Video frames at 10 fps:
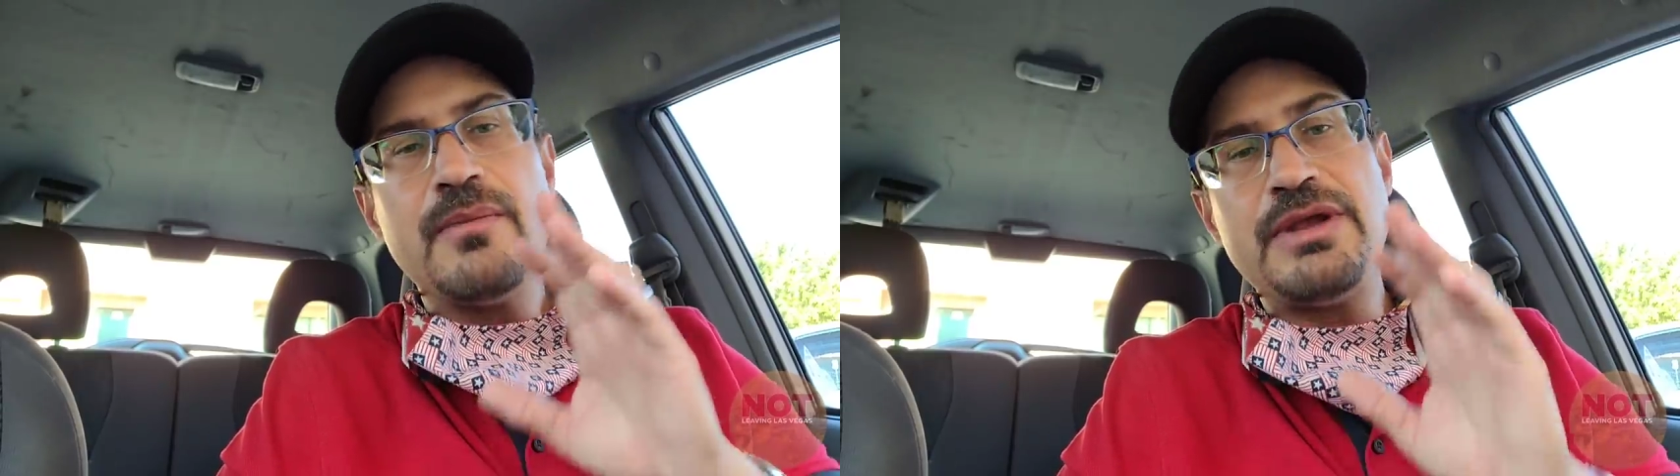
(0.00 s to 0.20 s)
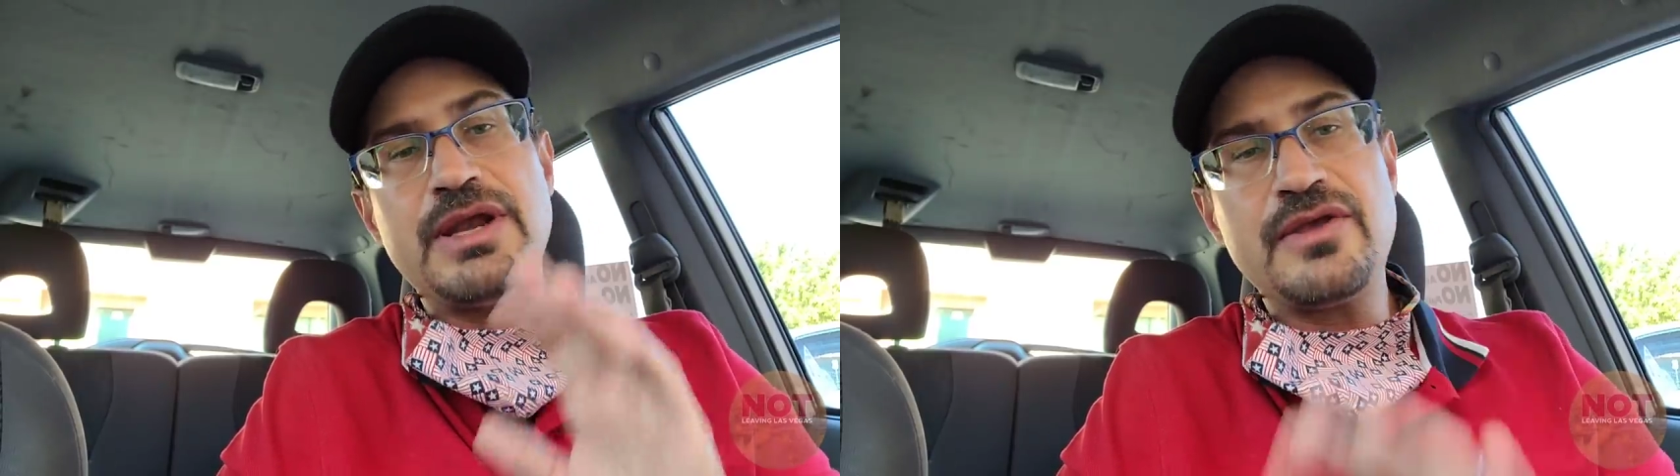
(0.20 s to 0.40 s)

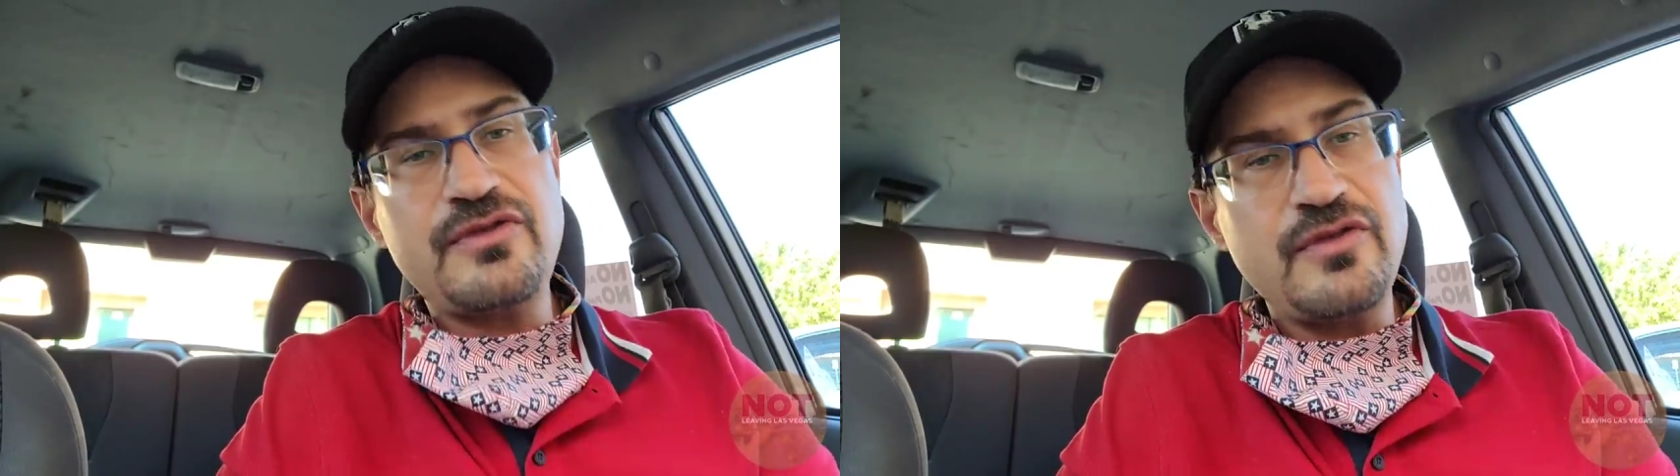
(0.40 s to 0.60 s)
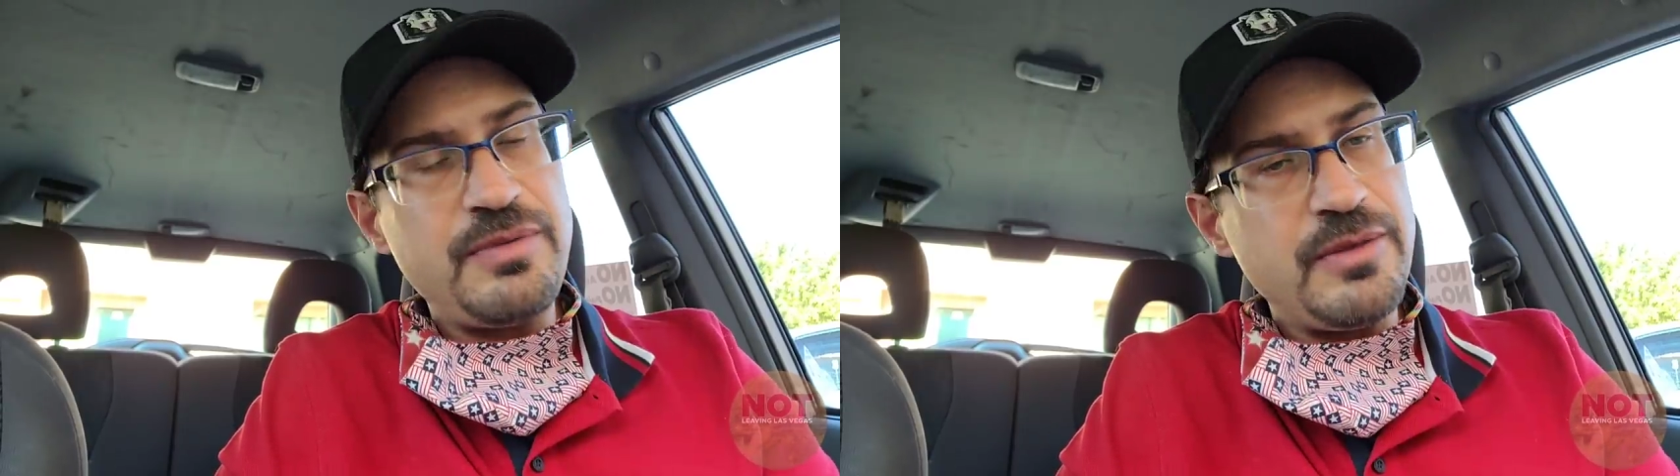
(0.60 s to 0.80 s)
Be nice
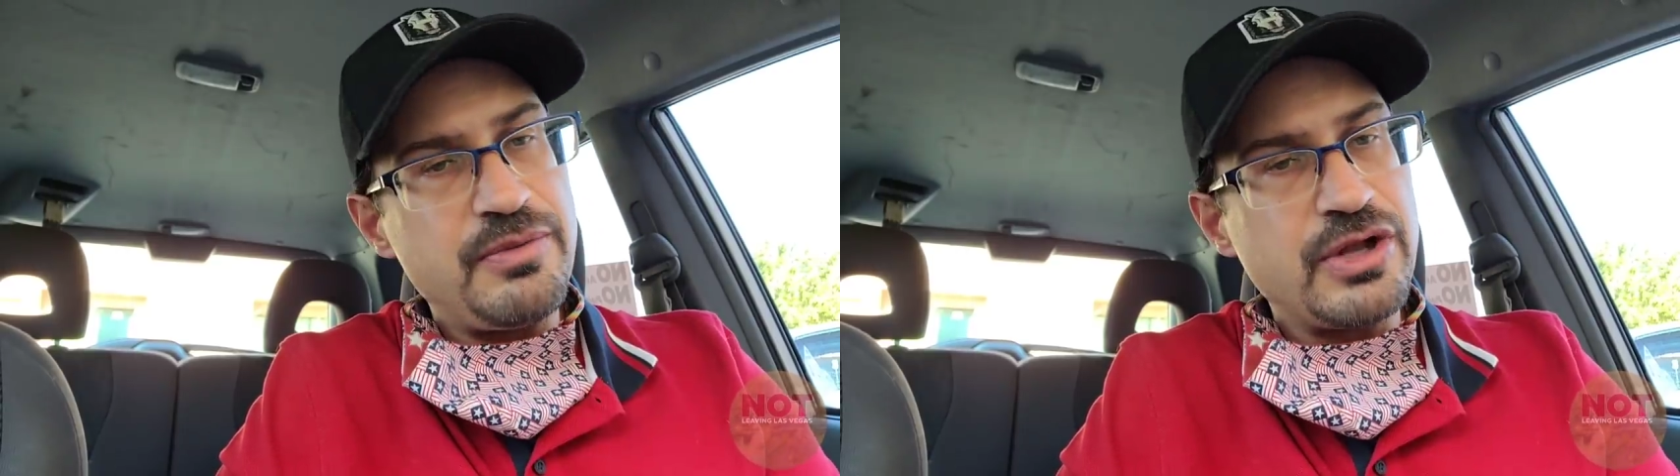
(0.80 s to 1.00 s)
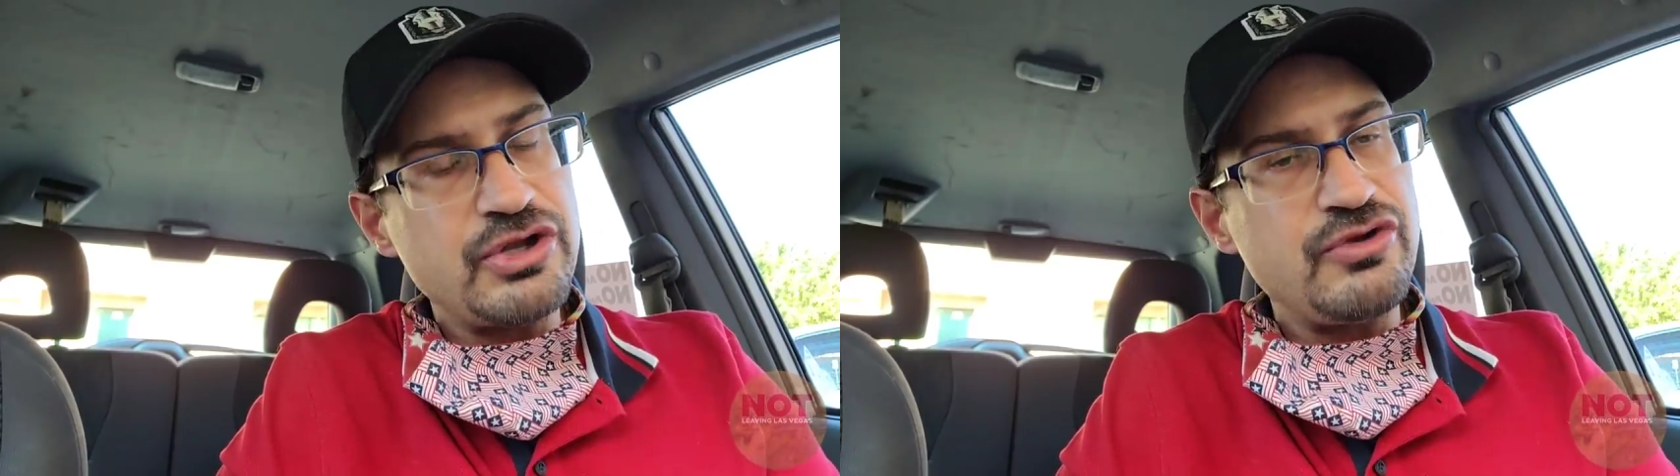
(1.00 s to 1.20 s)
to the
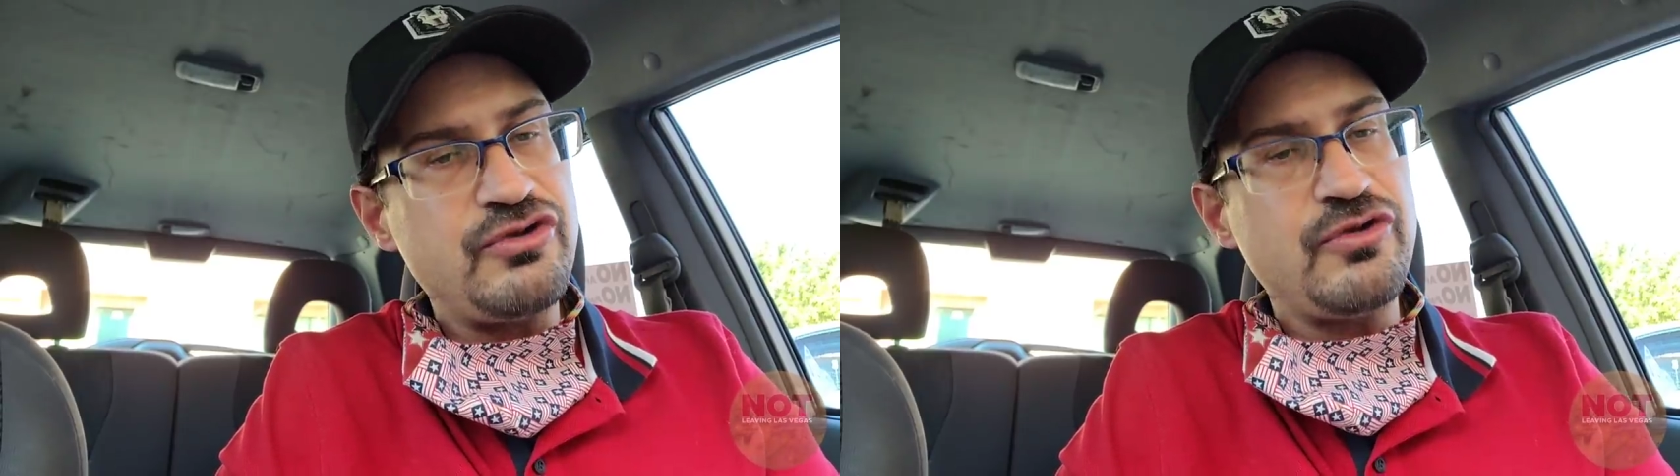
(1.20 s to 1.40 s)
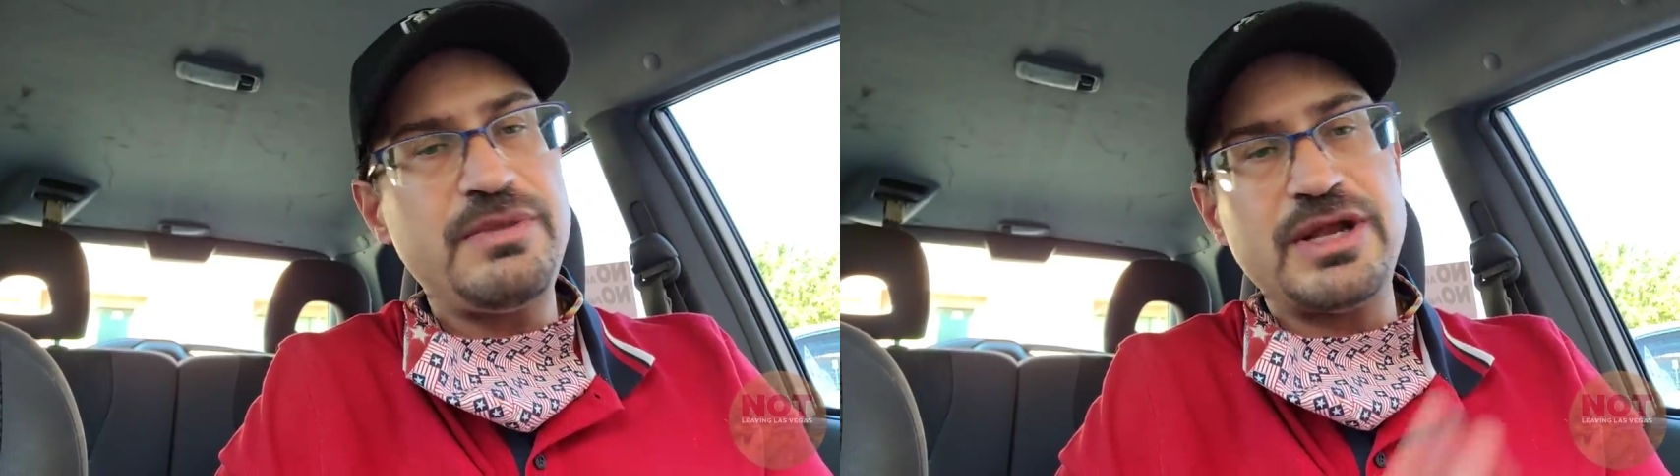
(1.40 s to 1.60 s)
people on YouTube.